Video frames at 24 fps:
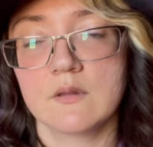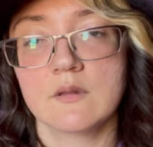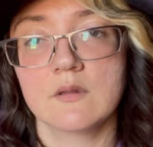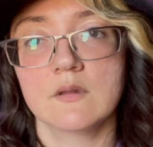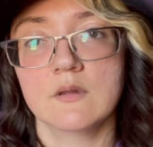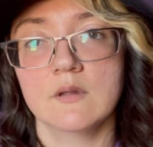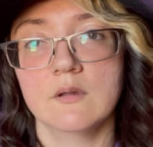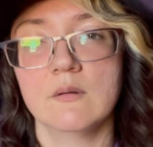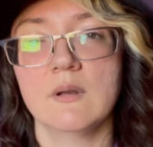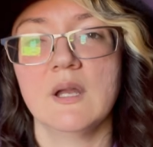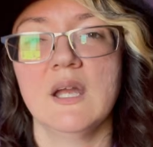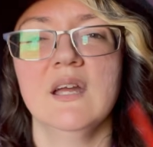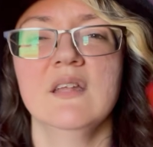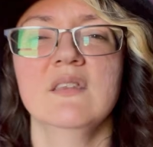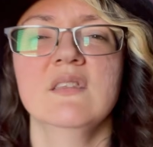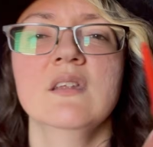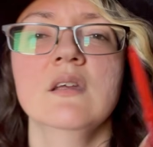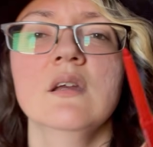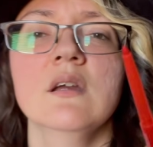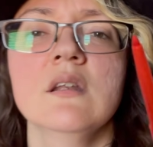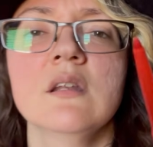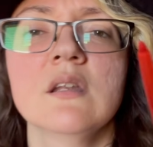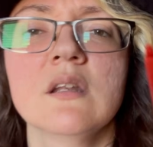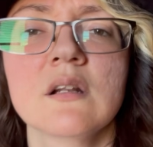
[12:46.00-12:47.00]
Okay, I
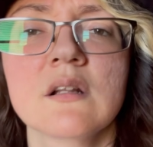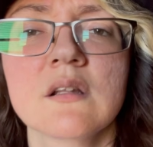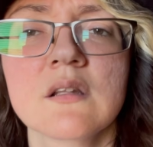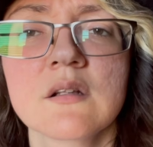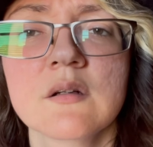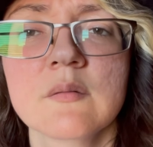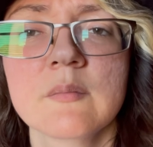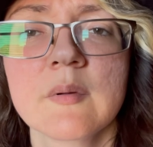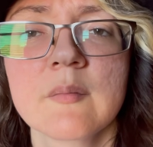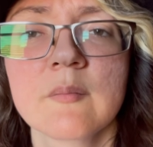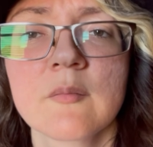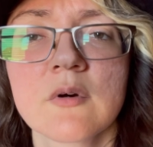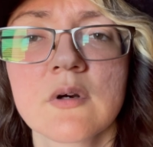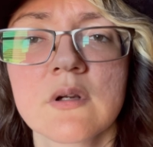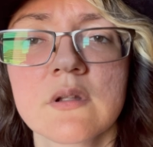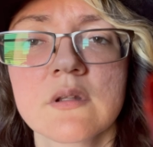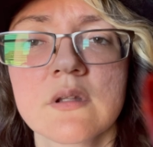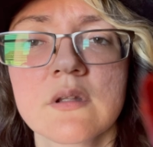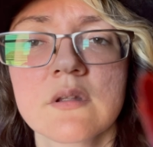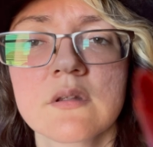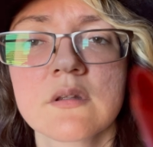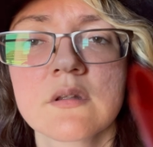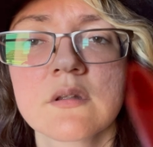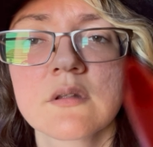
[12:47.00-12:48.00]
think I need a little bit more on
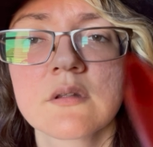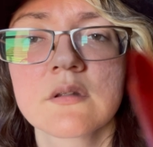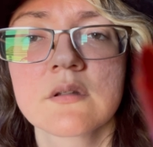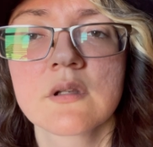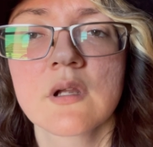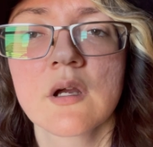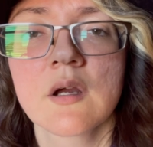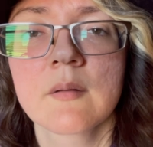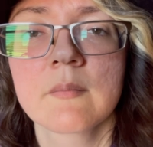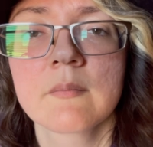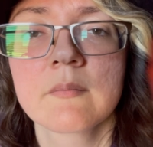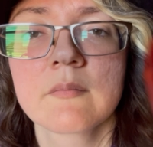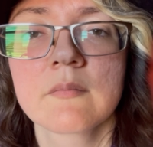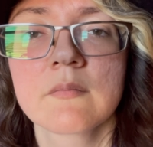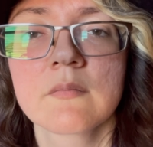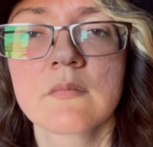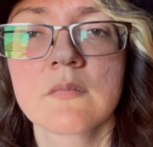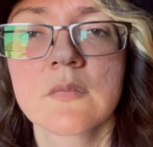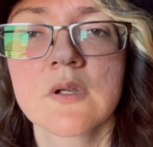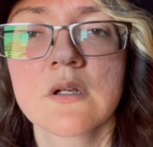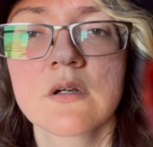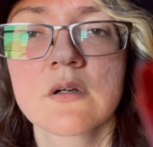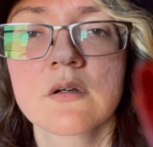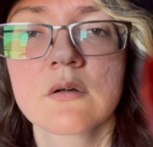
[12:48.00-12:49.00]
this top
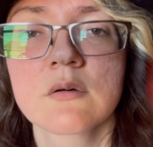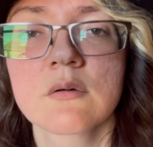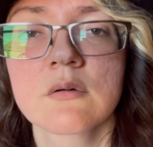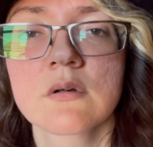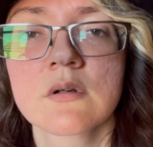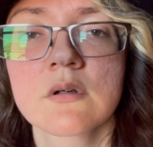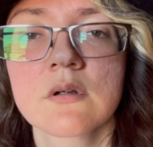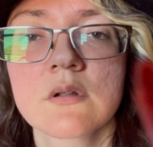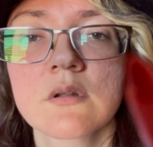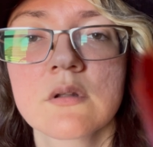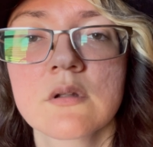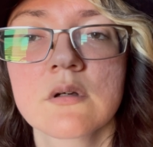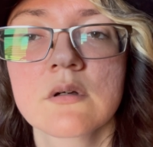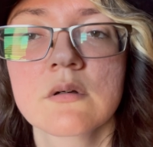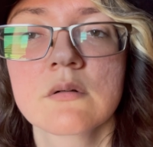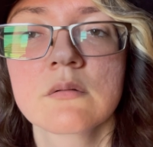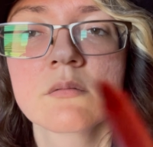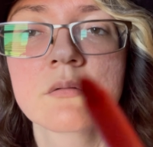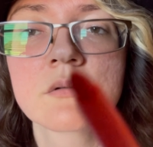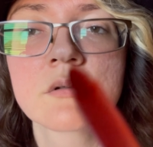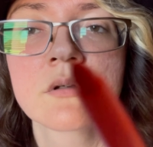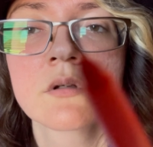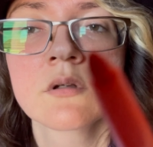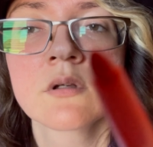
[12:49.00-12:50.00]
inner corner though.
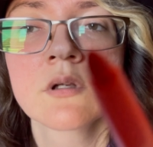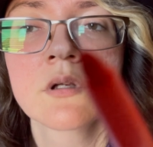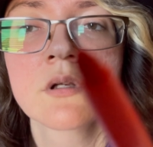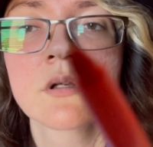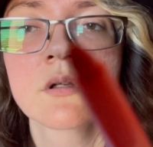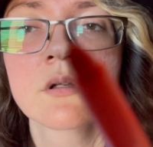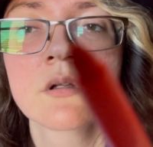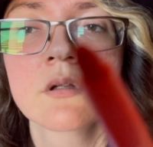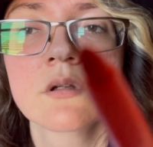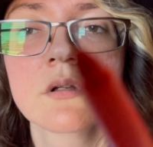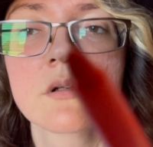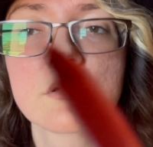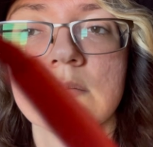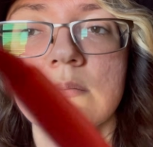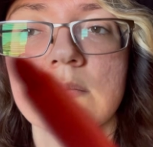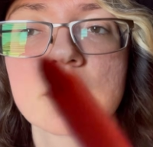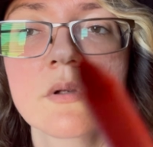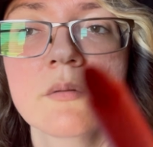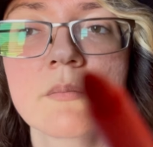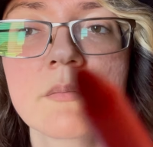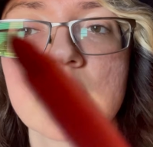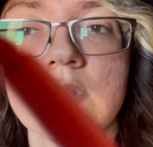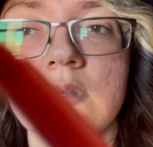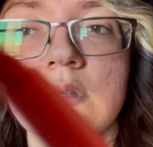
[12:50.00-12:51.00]

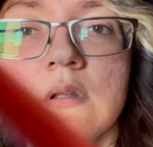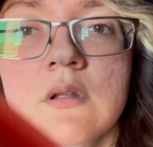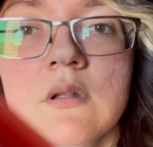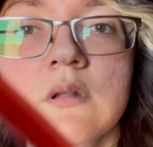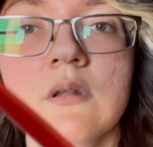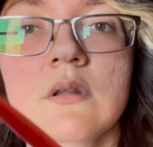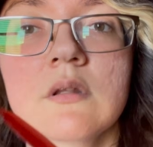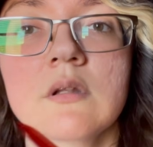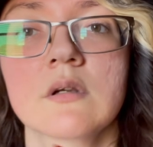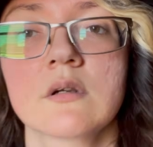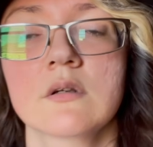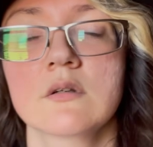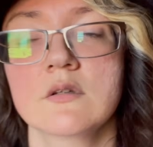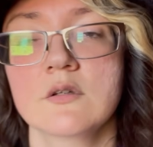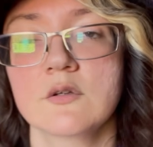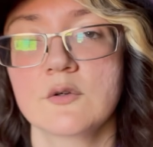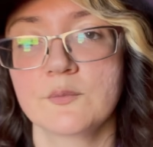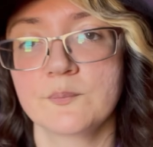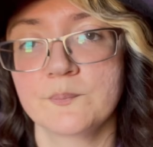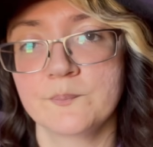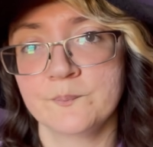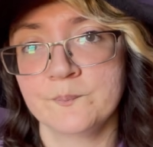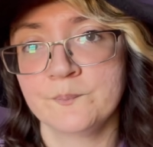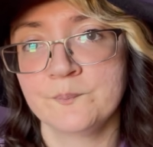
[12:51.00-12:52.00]
Maybe there too.
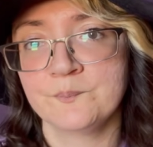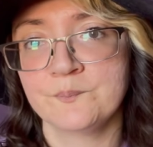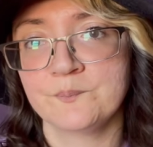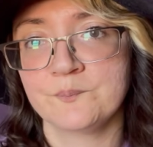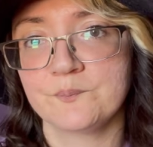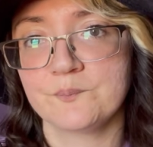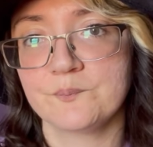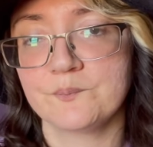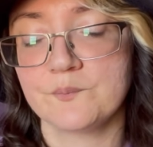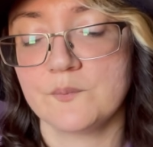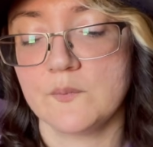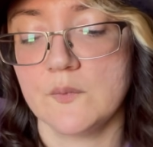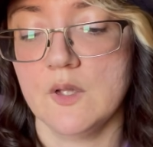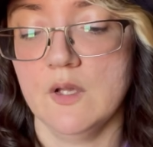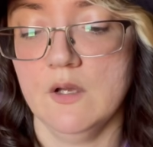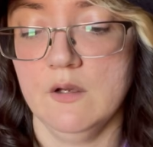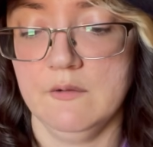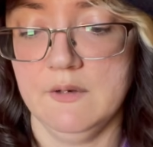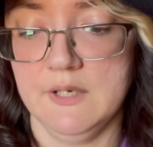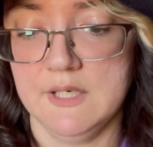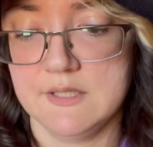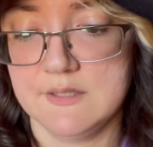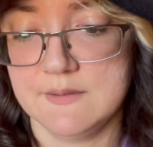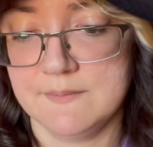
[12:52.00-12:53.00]

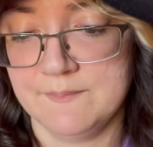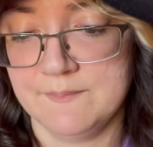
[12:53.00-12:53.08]
Alright.